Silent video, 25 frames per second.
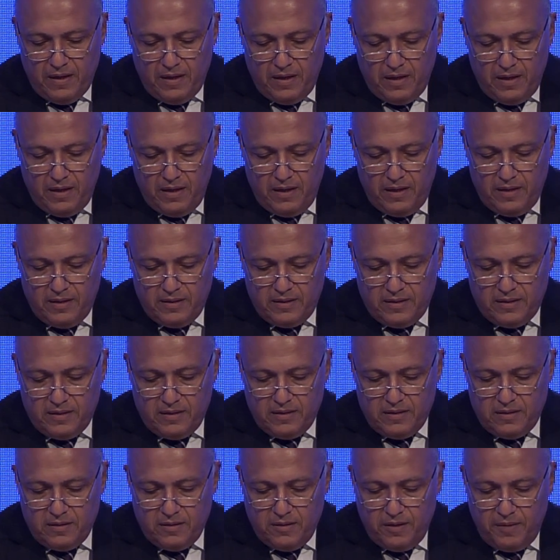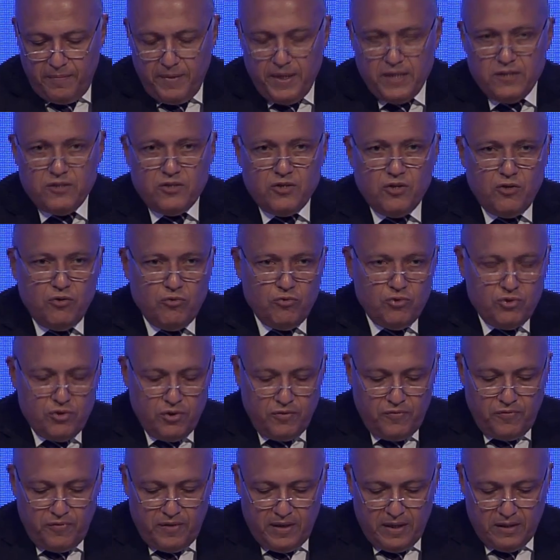it remains
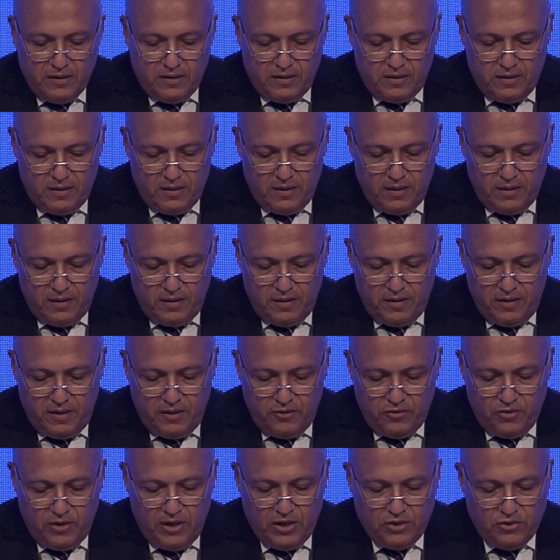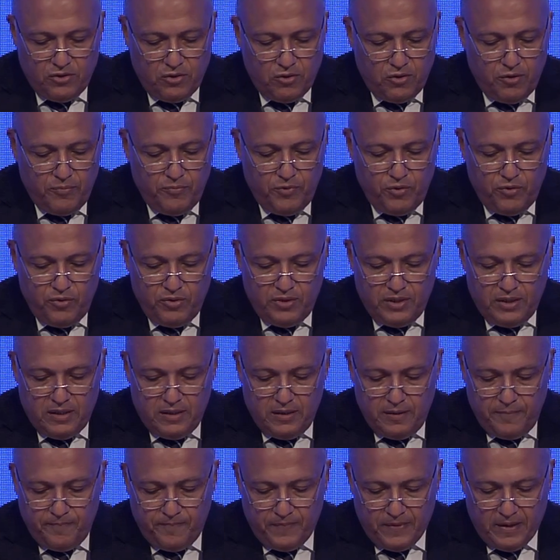elusive that the international
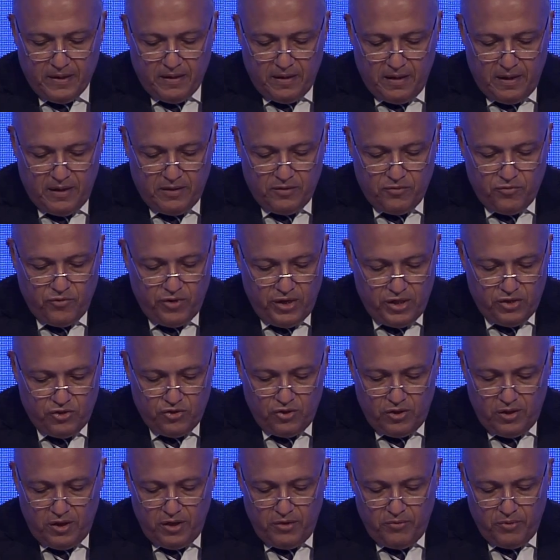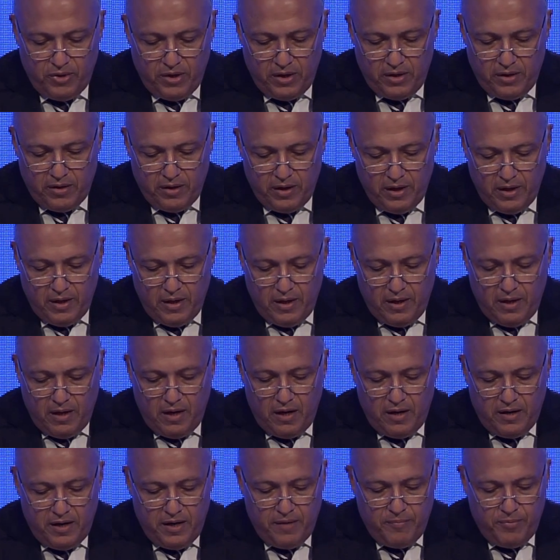community and regionally were
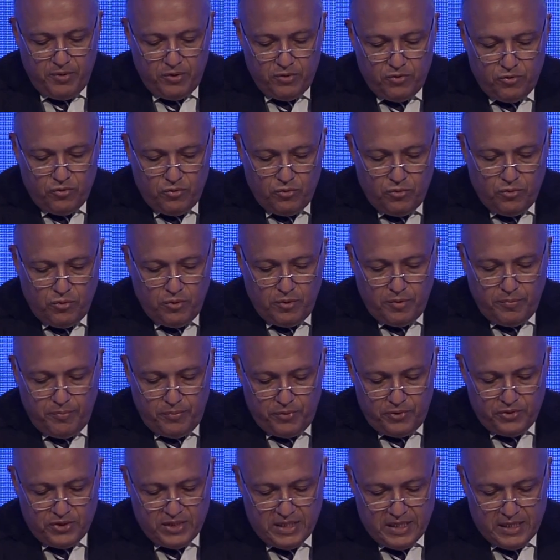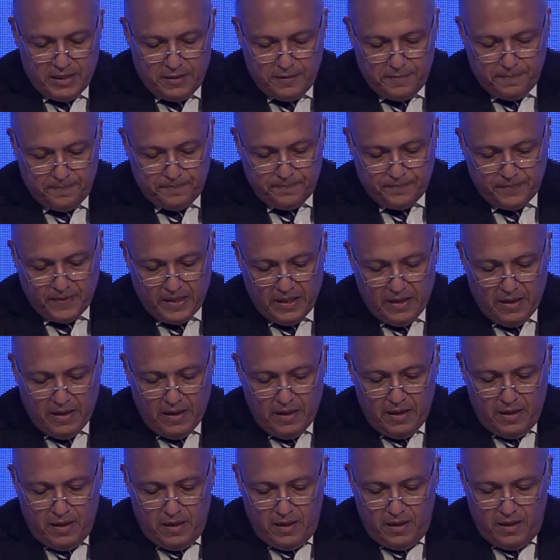unable to proceed.
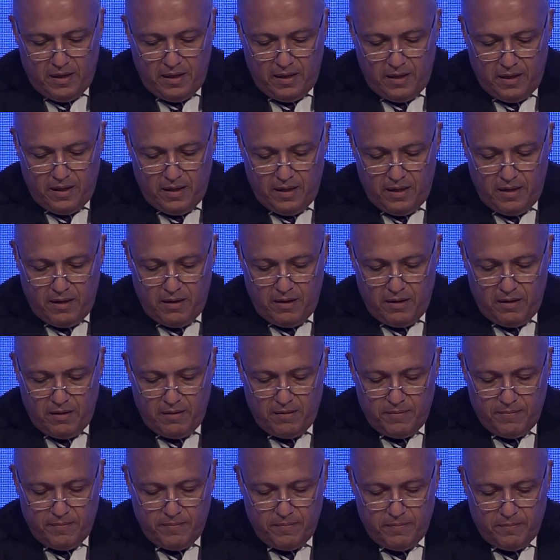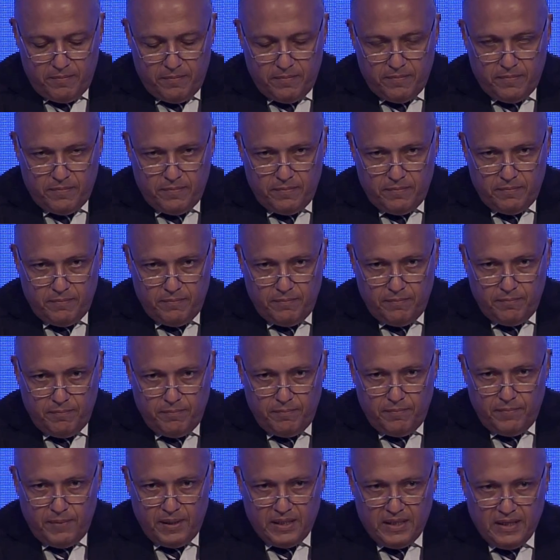
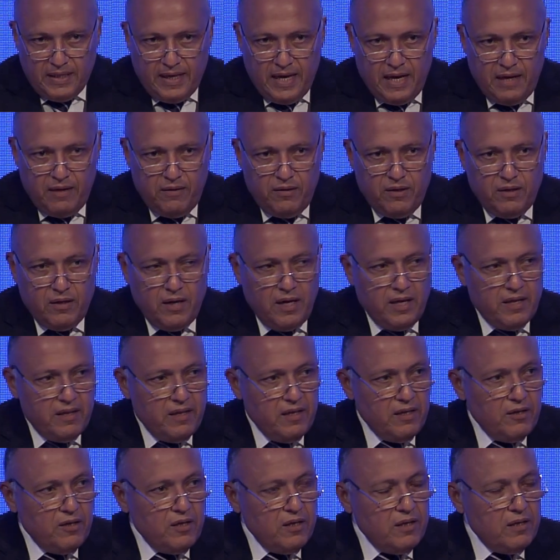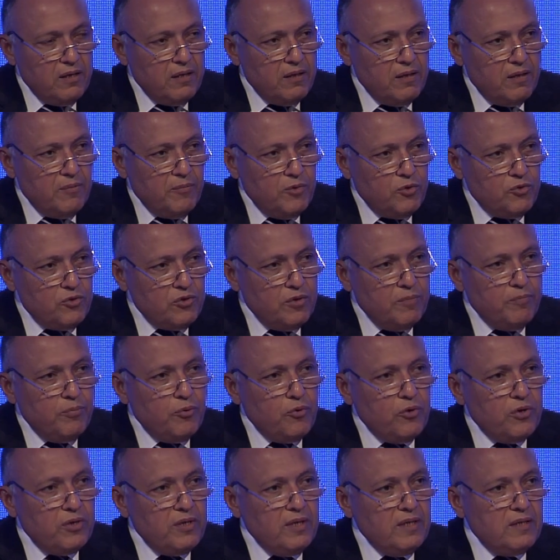But again, I think the most
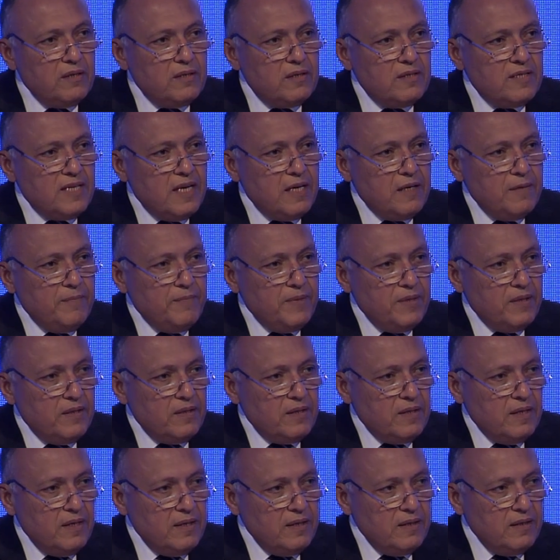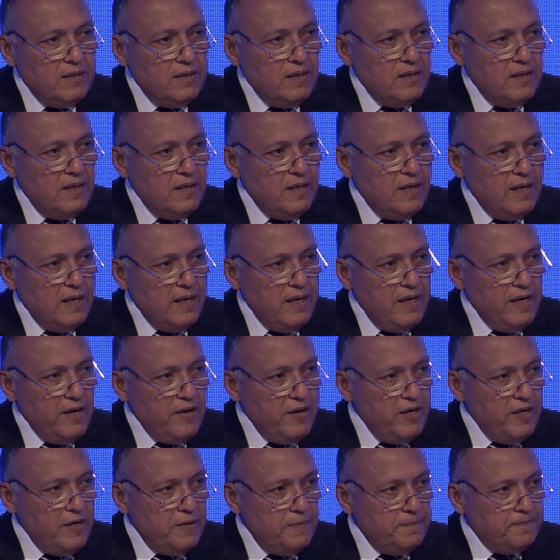important segment and
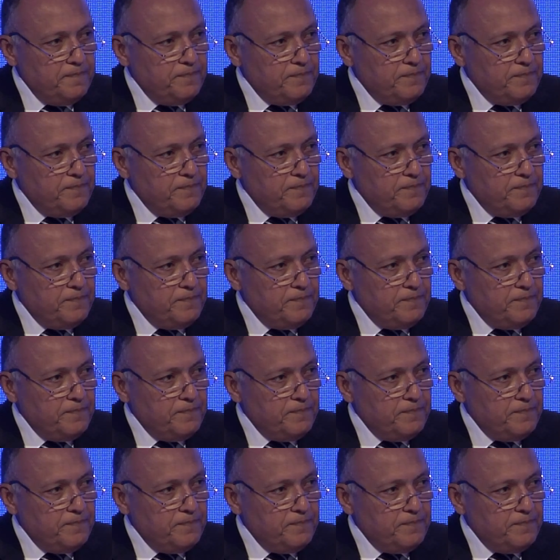area